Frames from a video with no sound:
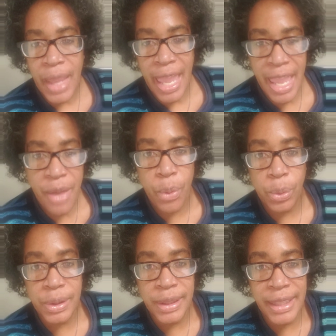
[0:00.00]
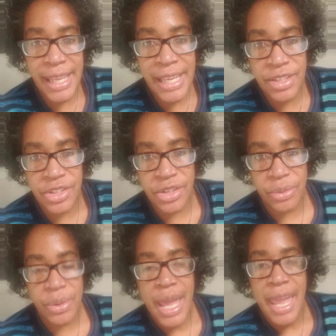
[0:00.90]
he will lead
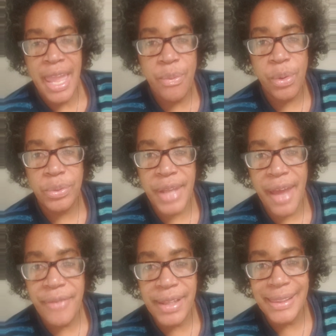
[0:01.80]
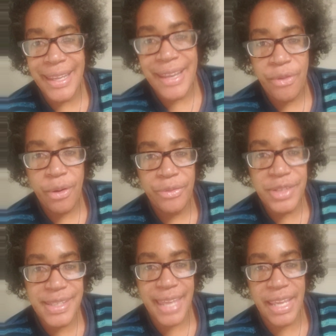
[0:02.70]
you. He will never leave or
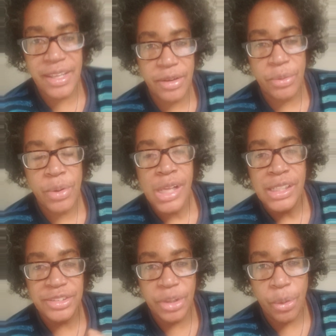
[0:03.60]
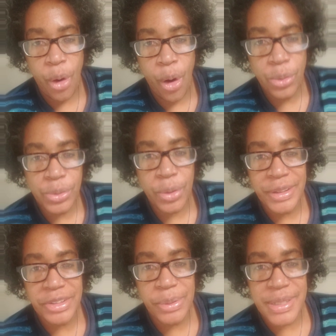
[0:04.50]
forsake you. So hold
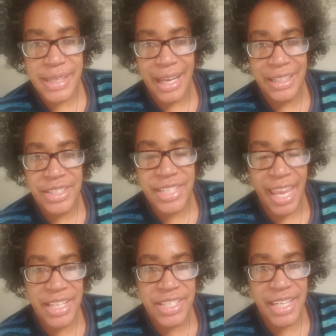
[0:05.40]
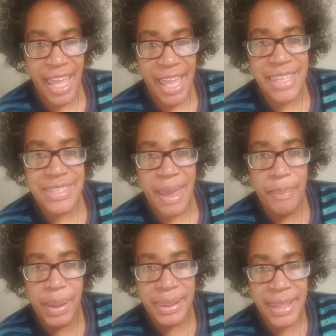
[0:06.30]
on to his unchanging hands and
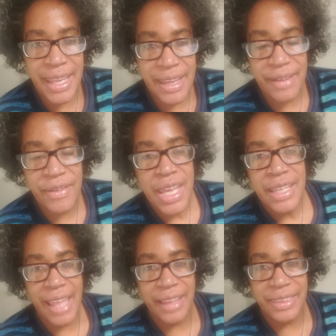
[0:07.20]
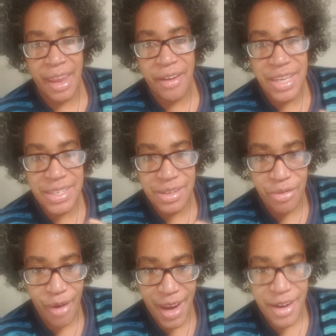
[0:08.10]
believe that there is
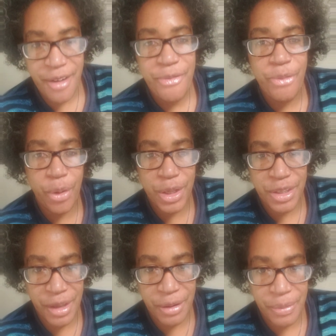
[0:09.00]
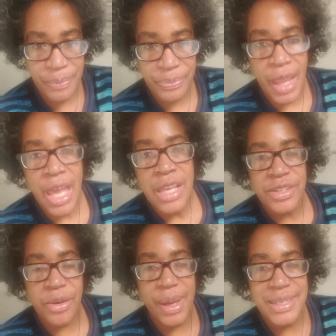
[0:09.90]
greater for you.
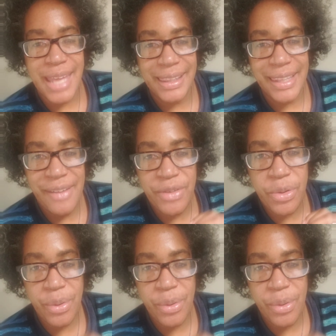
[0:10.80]
So as I leave you